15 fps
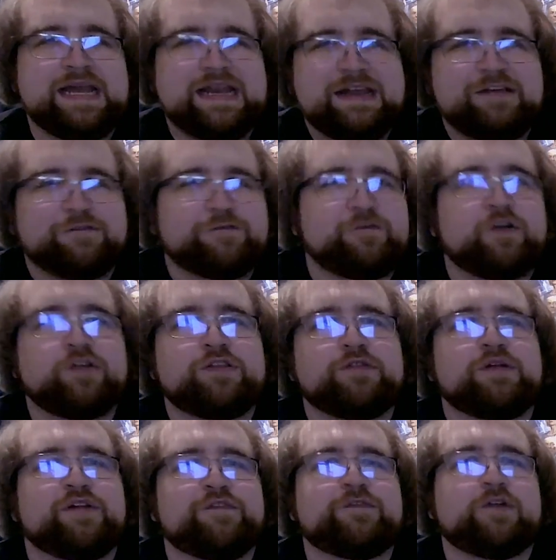getting
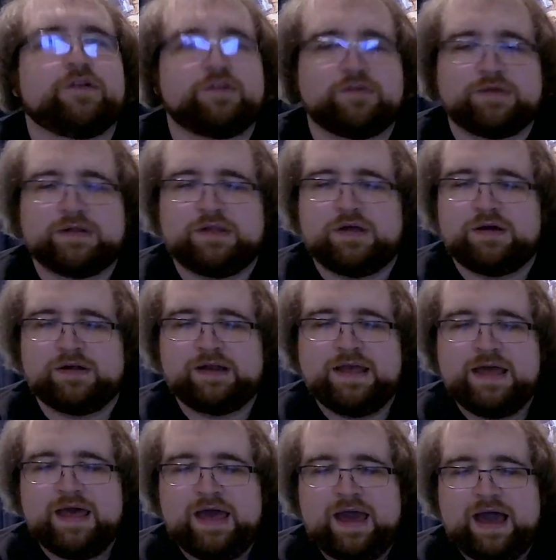further and further along.
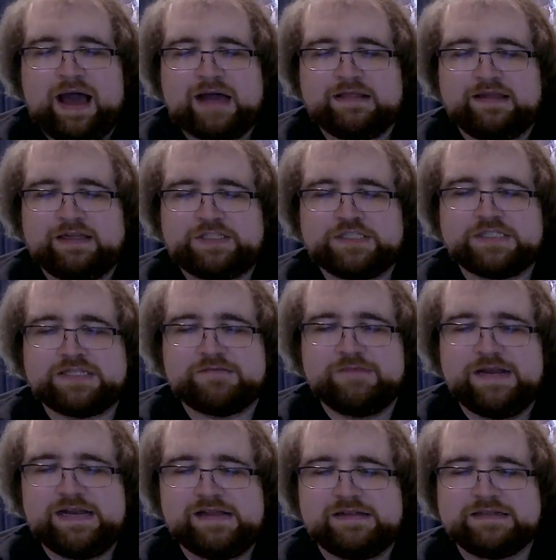I like just
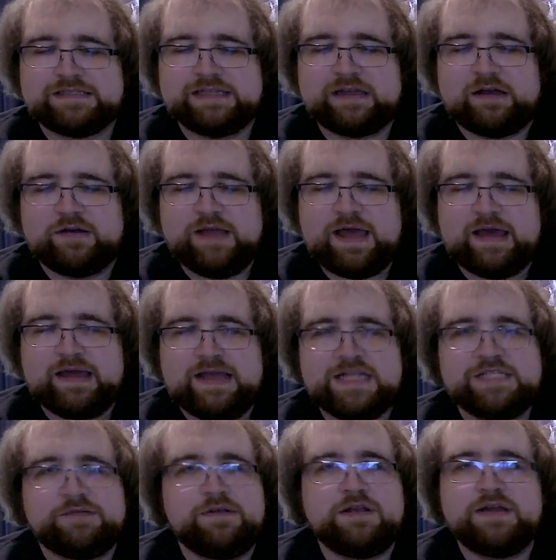immediately, it's like, oh yeah,
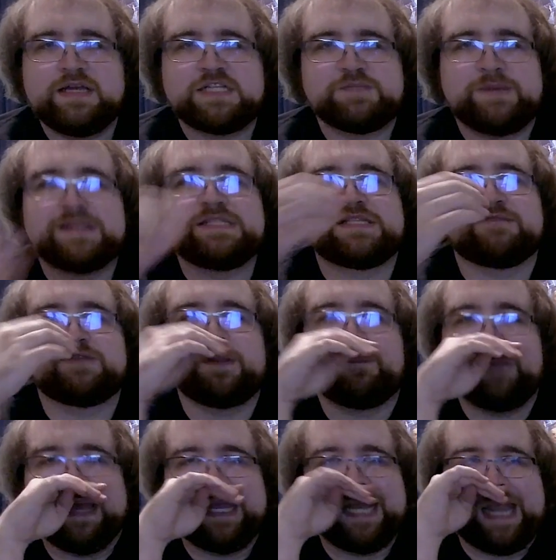it's very expensive to
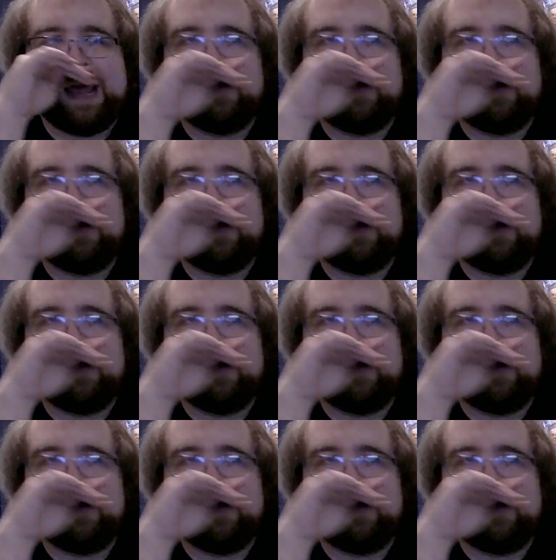make an